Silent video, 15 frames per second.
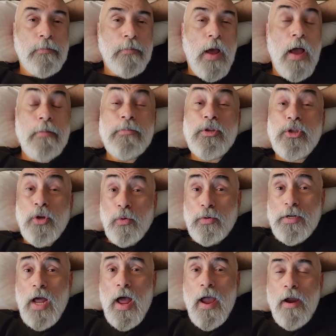I'm so
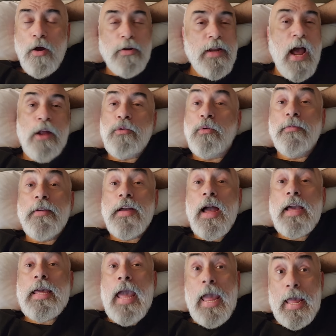tired I don't think
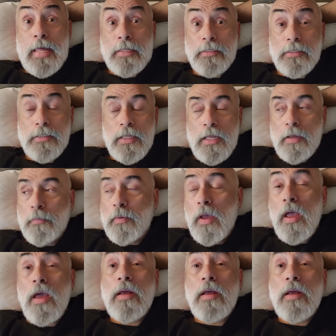I can sleep,